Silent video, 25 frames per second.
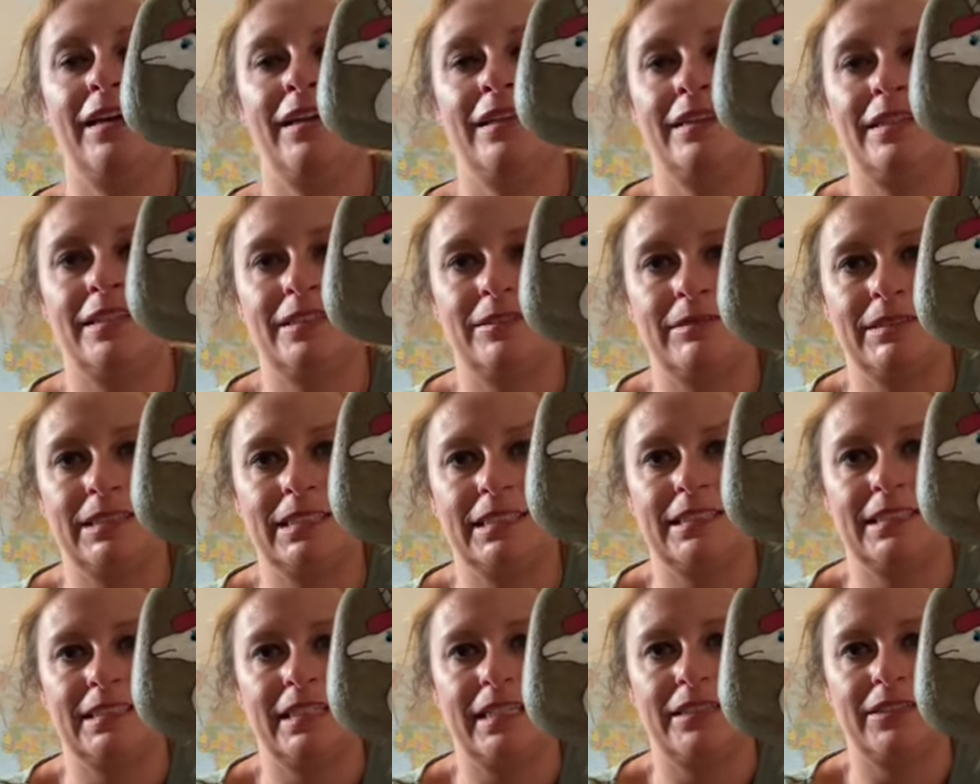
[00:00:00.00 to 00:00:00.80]
This was a
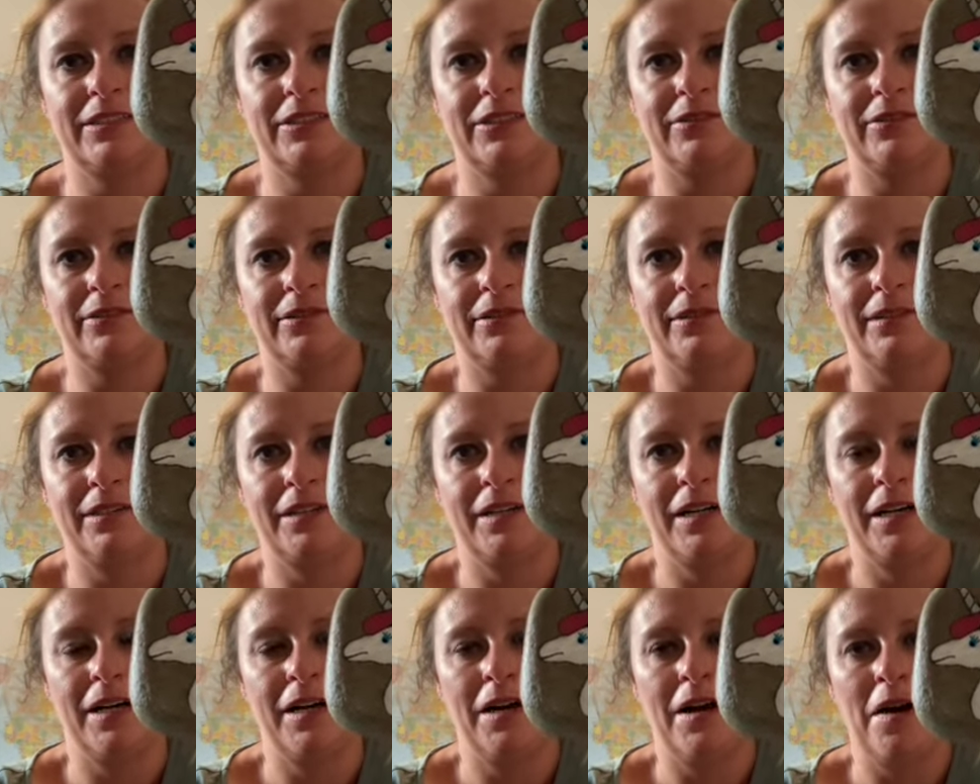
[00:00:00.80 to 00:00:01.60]
stencil,
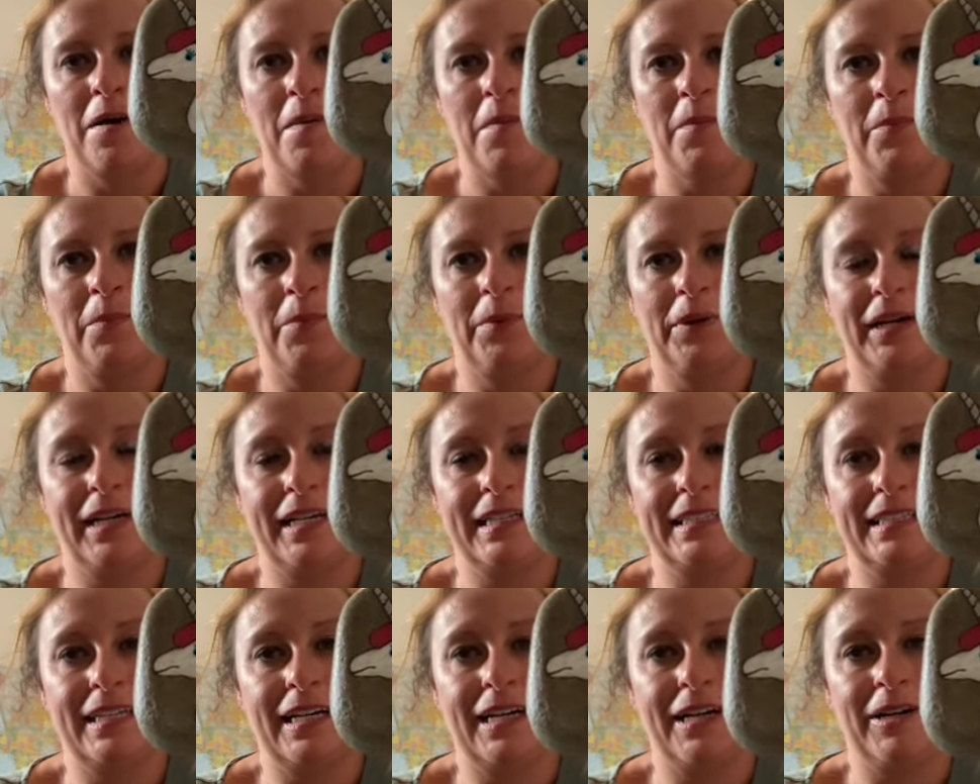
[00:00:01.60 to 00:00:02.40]

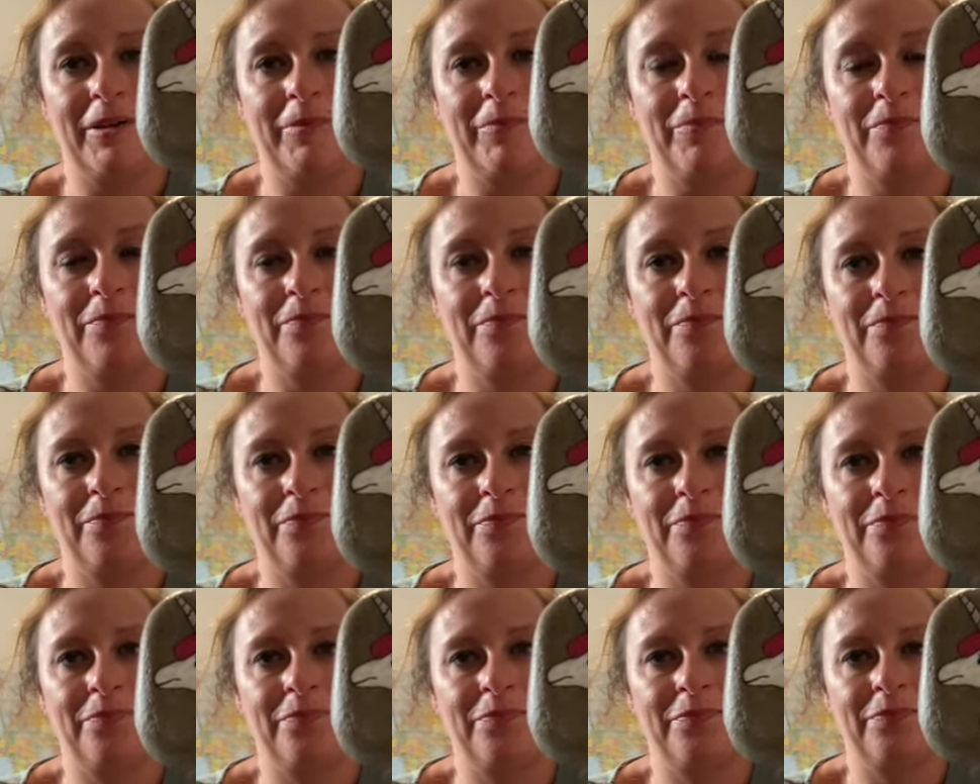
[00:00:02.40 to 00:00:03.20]
but
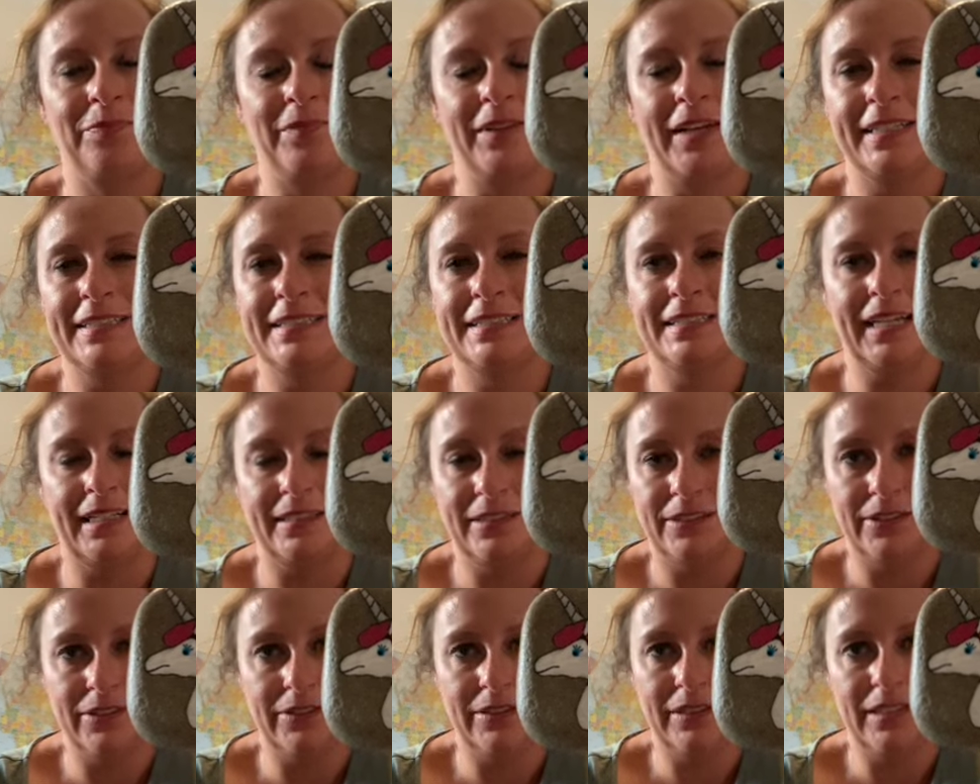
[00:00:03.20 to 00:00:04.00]
I
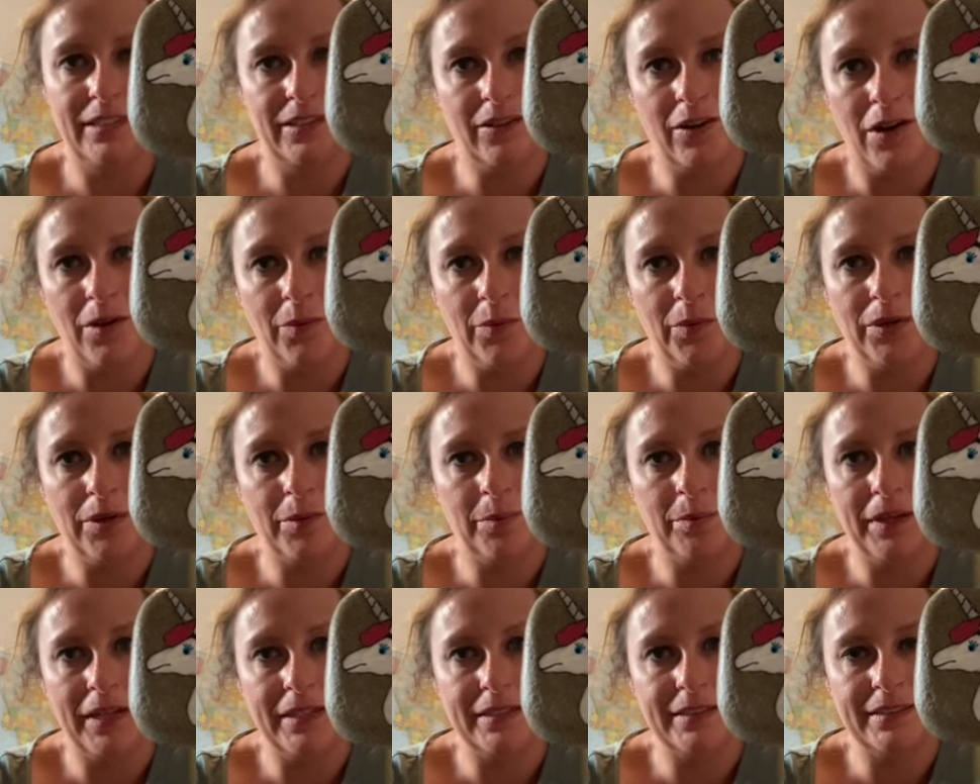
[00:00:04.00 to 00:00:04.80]
stenciled it on with a
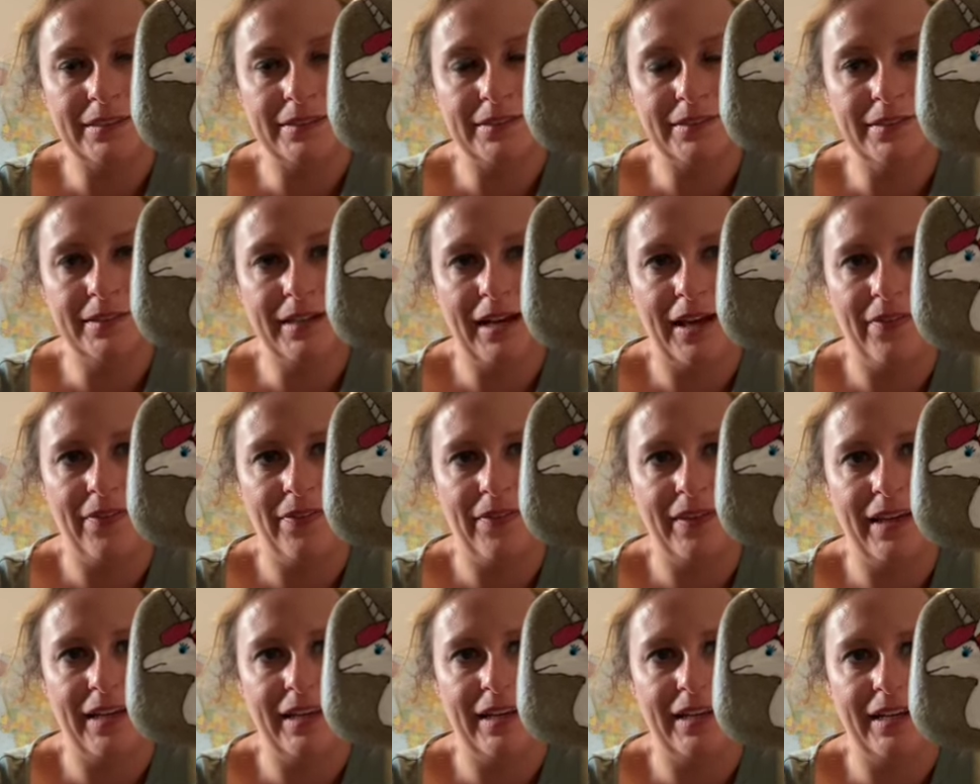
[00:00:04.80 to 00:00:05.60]
pencil, and
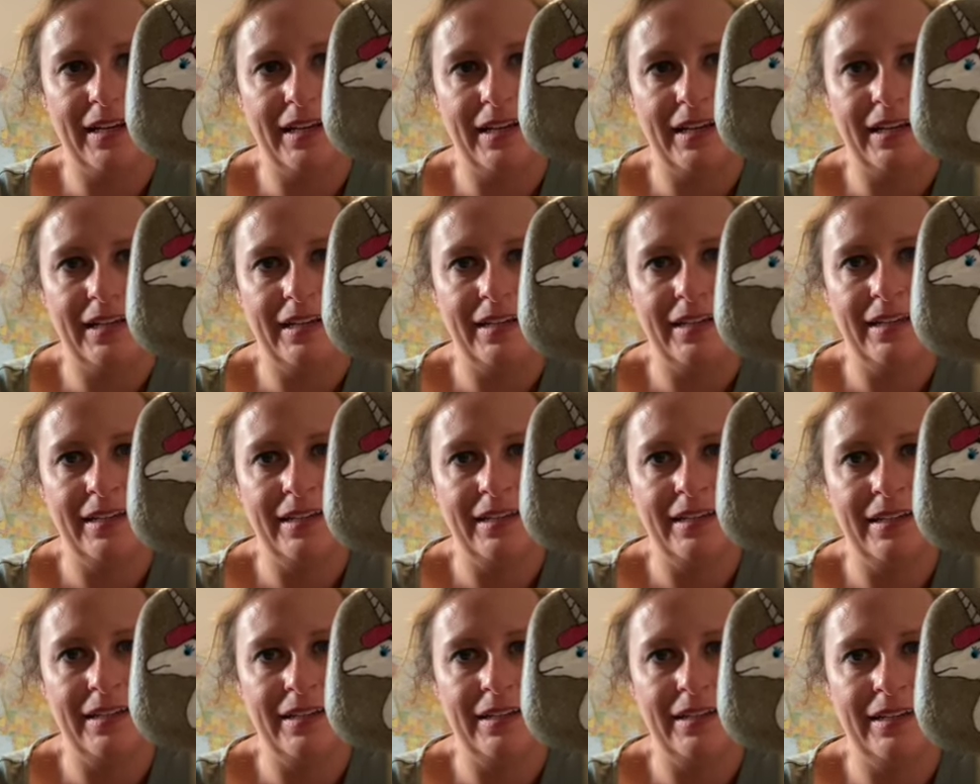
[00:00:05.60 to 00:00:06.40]
then I
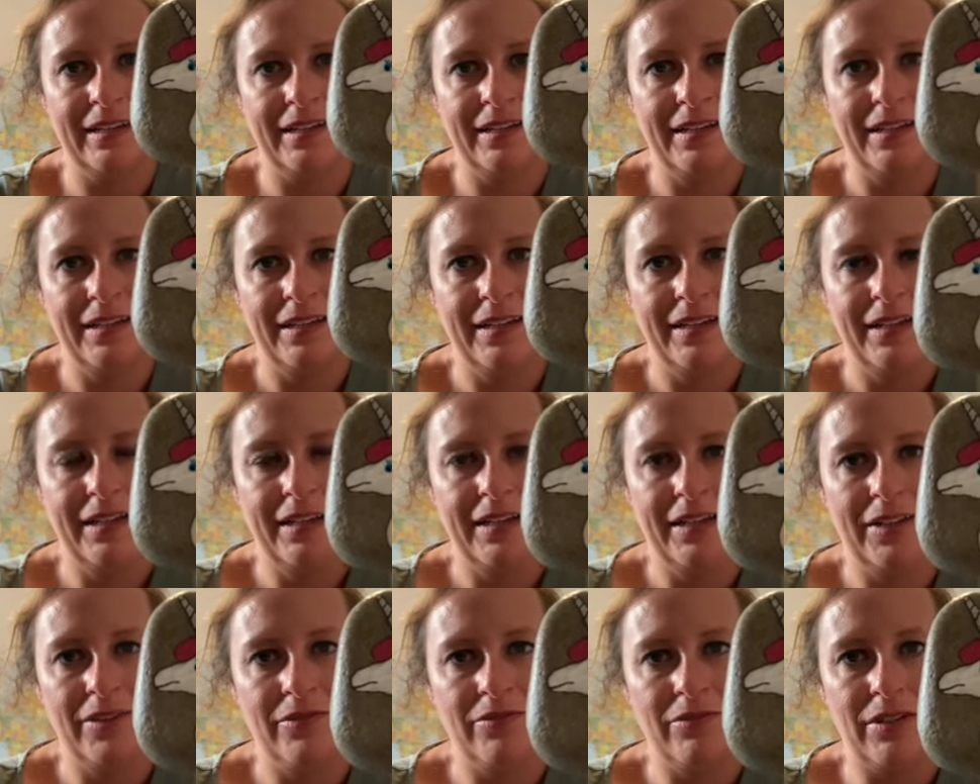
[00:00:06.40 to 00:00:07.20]

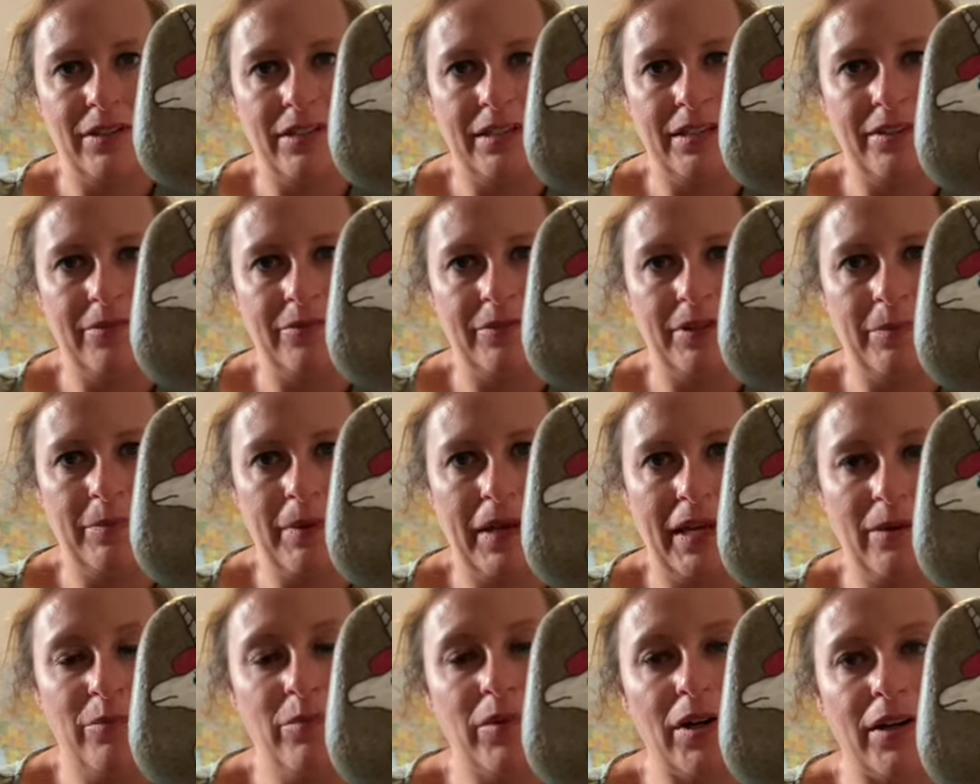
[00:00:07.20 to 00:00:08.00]
filled it in with
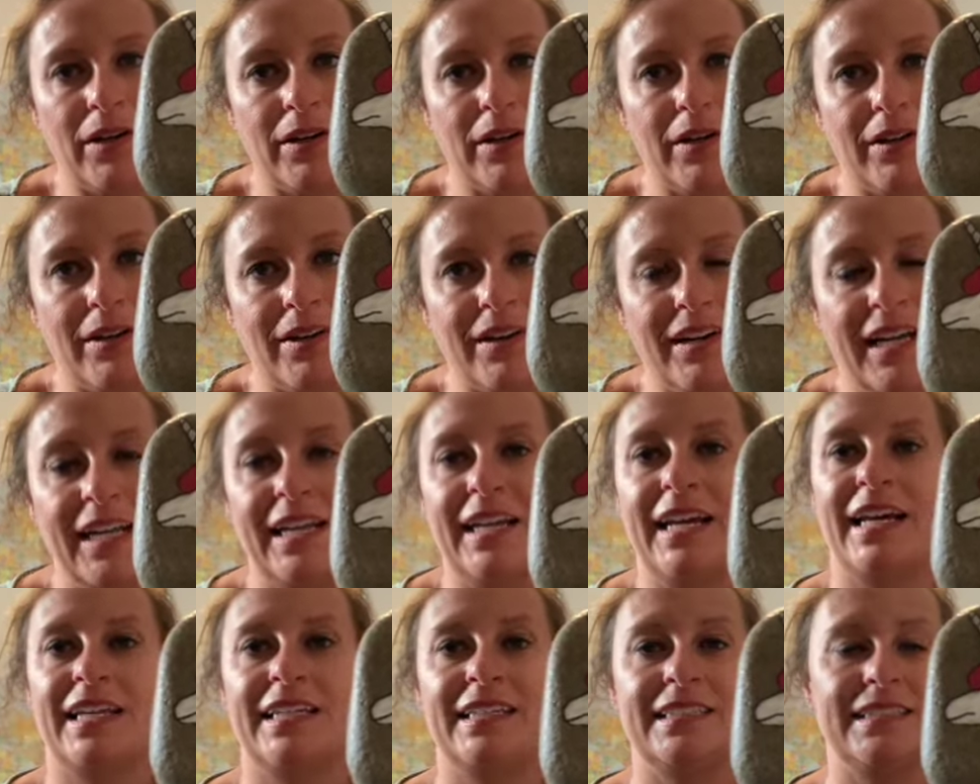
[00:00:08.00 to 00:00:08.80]
paint marker and
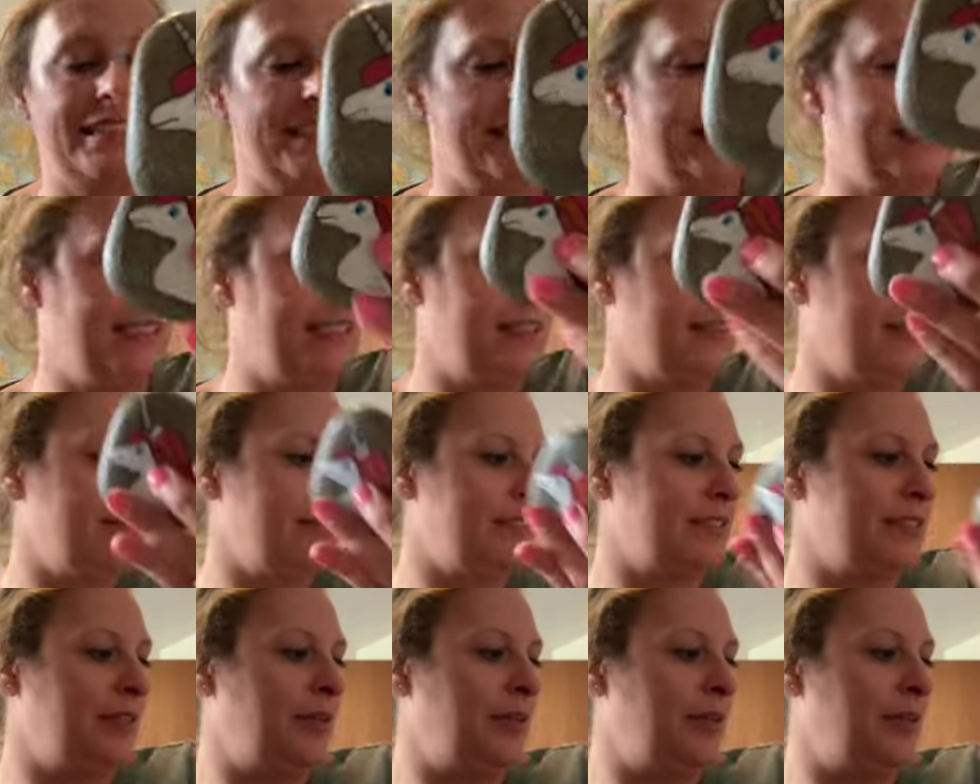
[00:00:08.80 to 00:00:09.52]
added details.